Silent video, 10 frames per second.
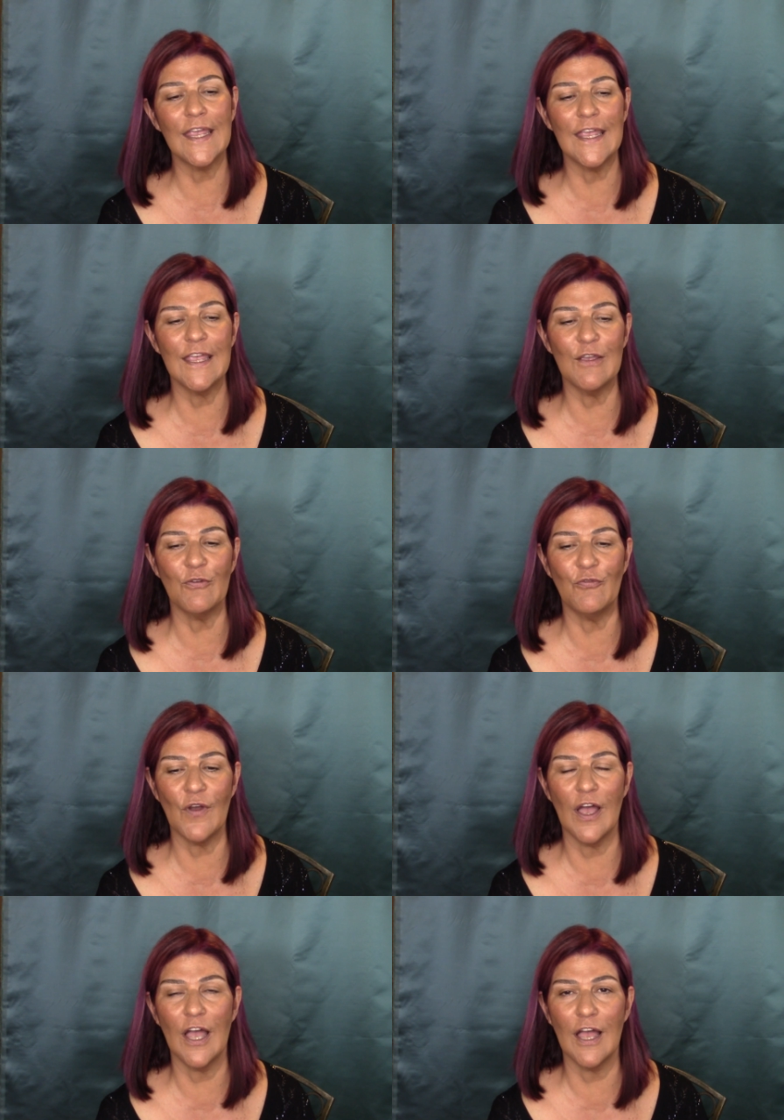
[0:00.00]
If
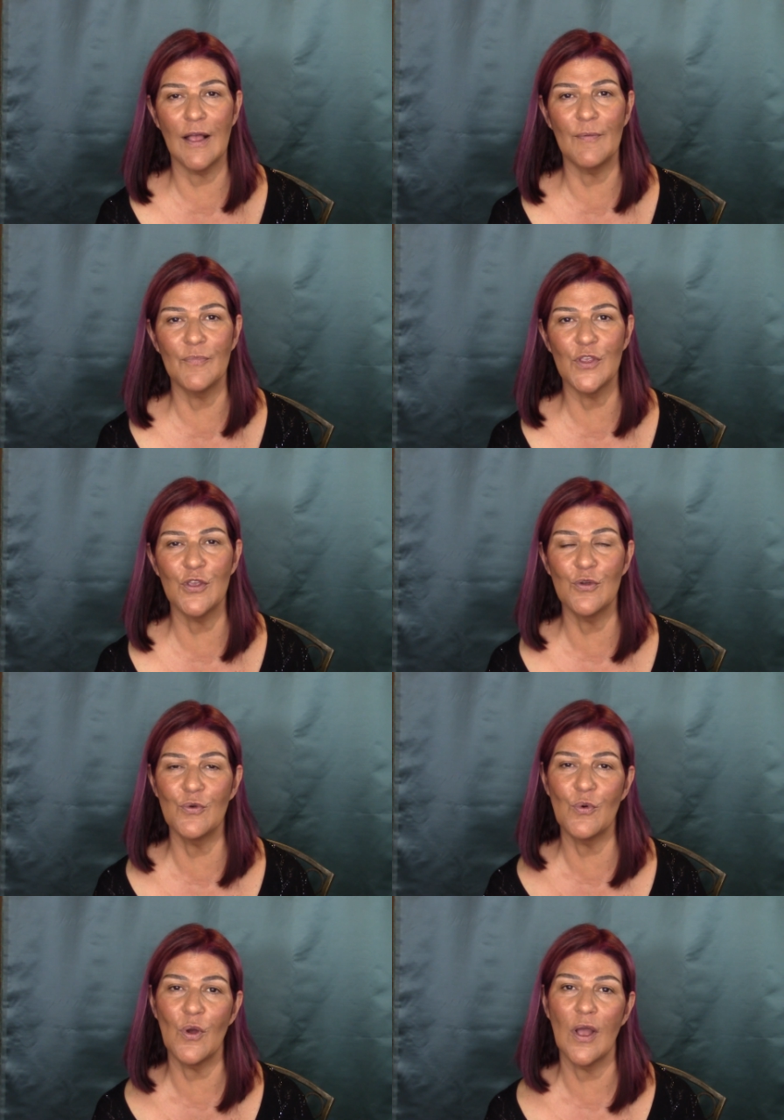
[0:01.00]
uh,
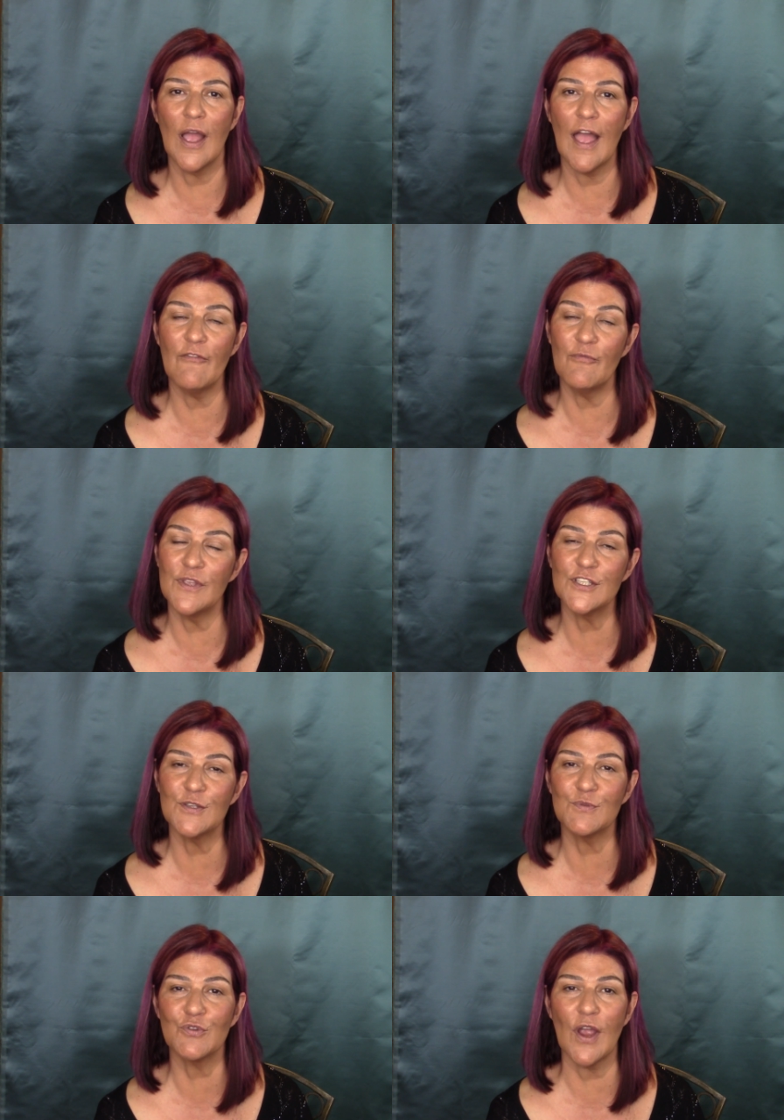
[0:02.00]
you have been
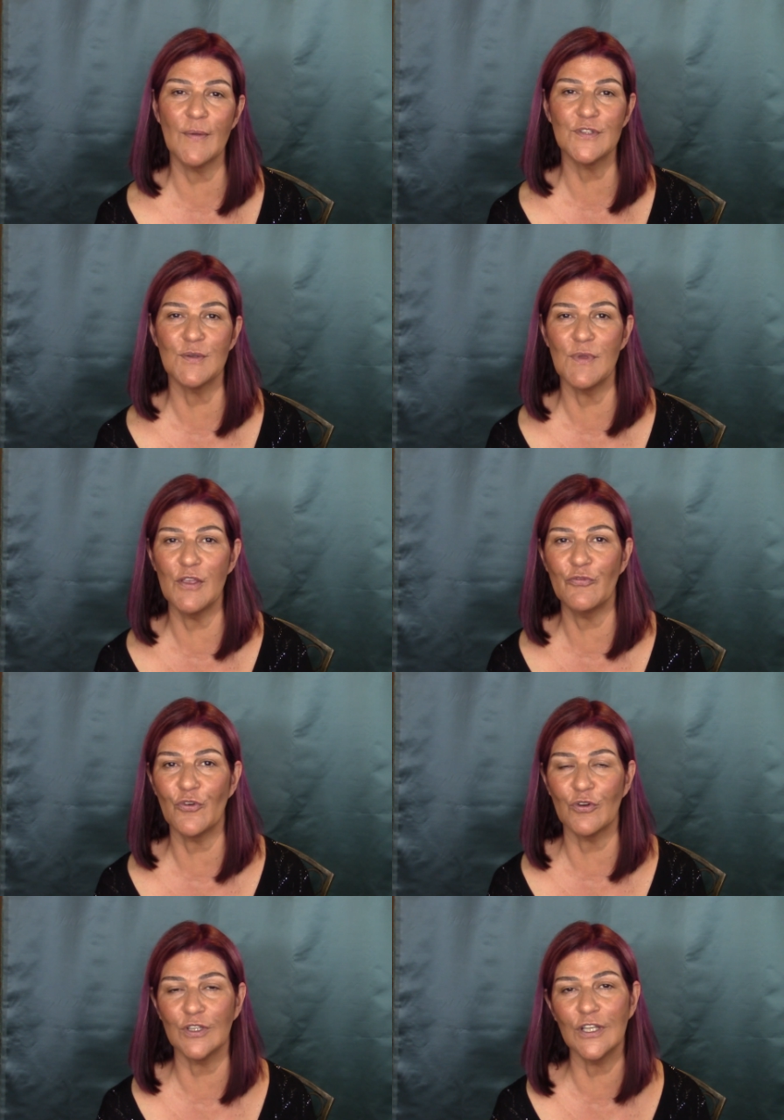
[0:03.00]
subscribed to me
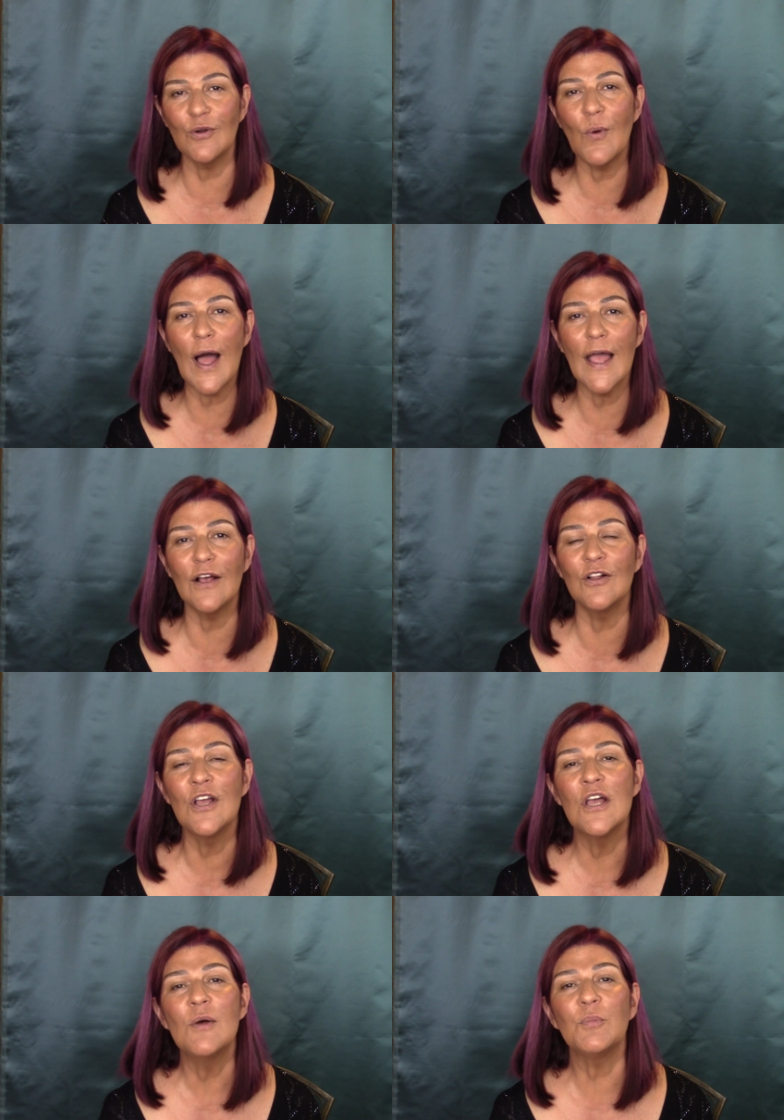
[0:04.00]
for a little while,
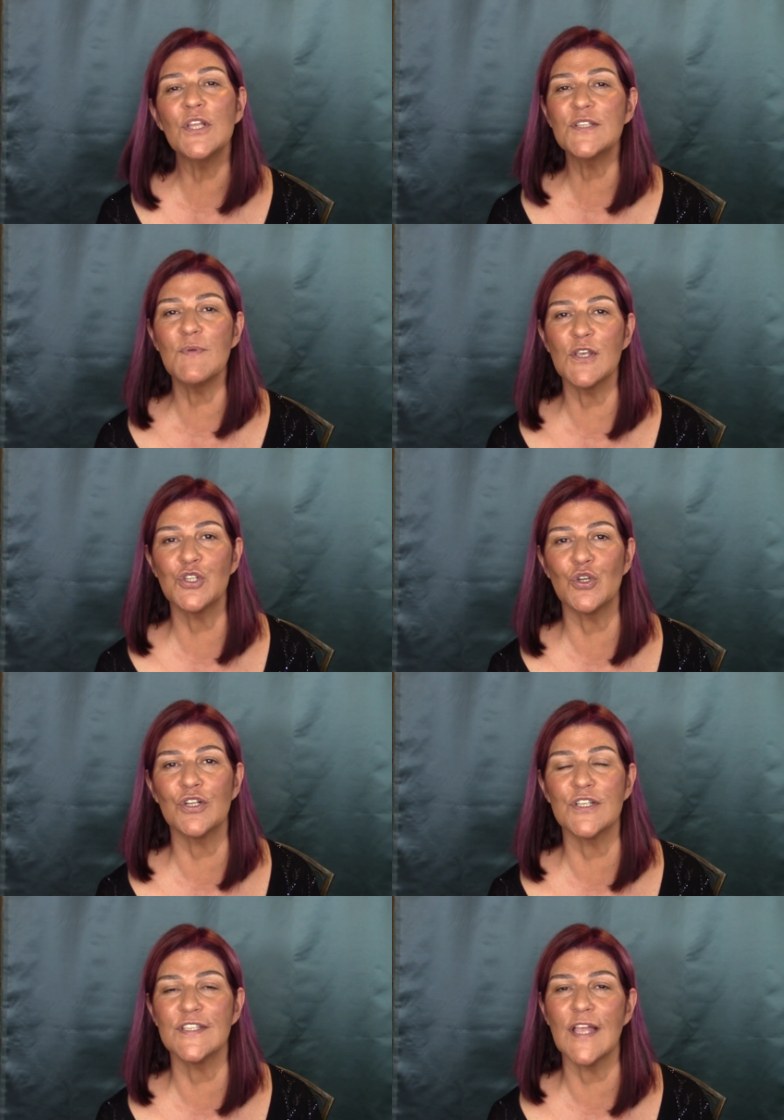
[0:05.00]
please make sure
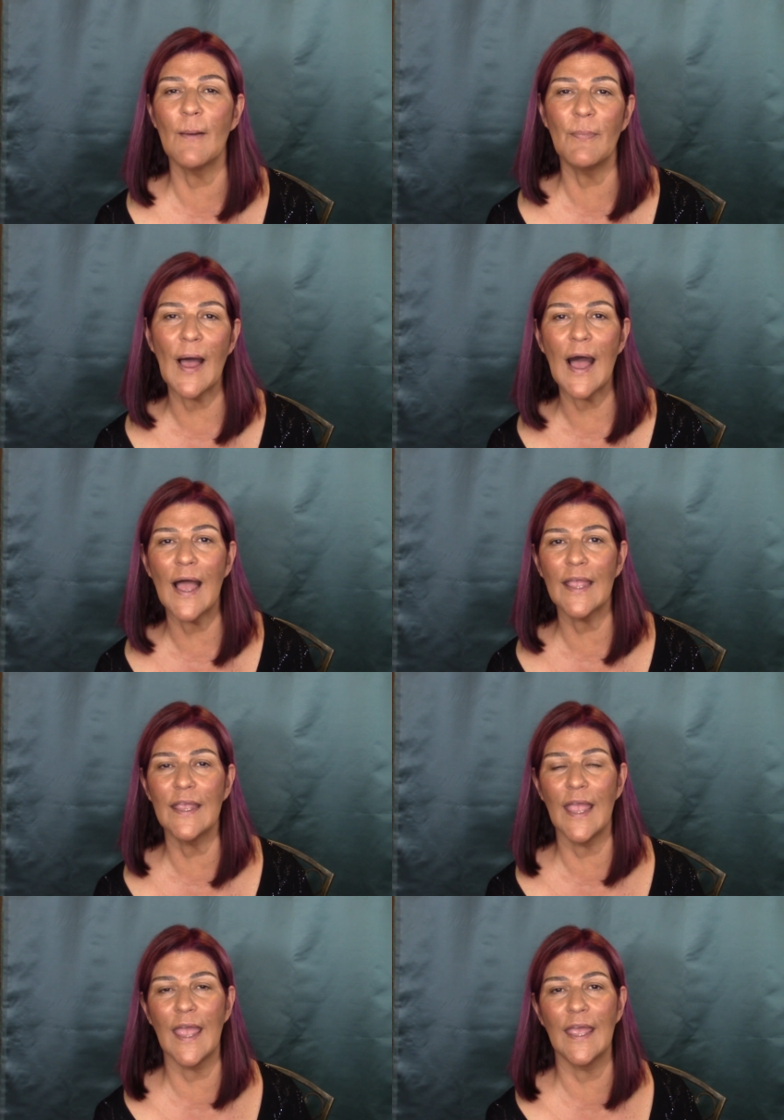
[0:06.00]
to stop
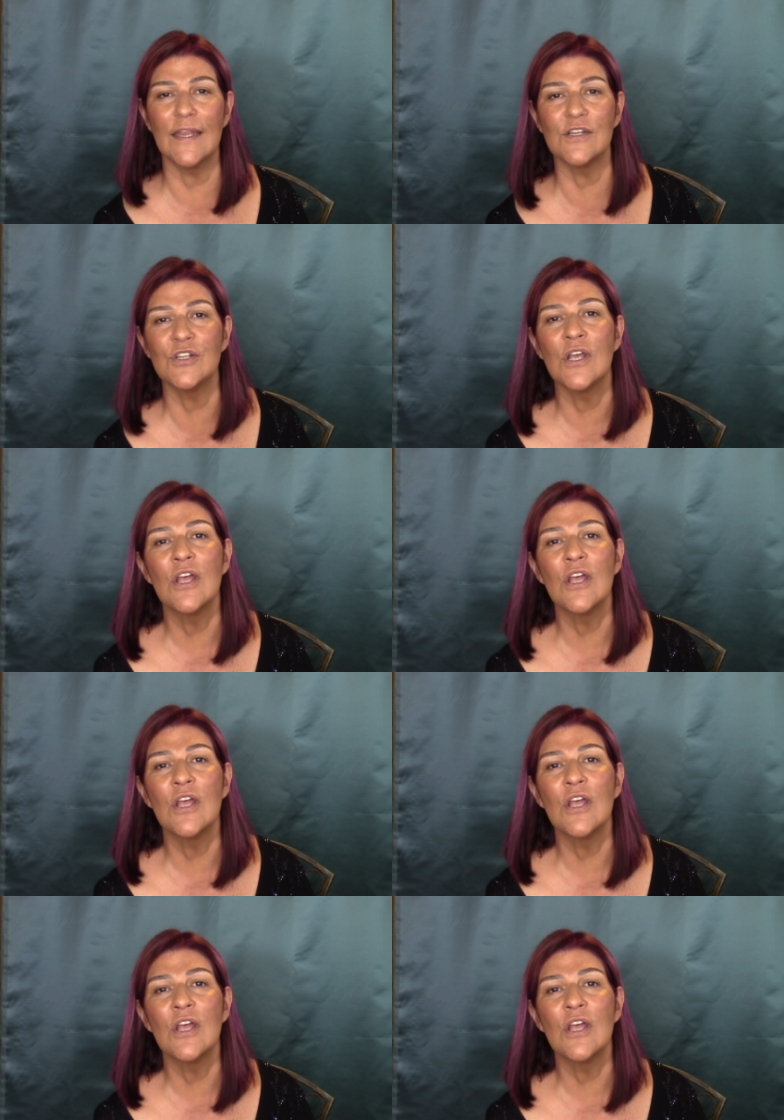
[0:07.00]
by and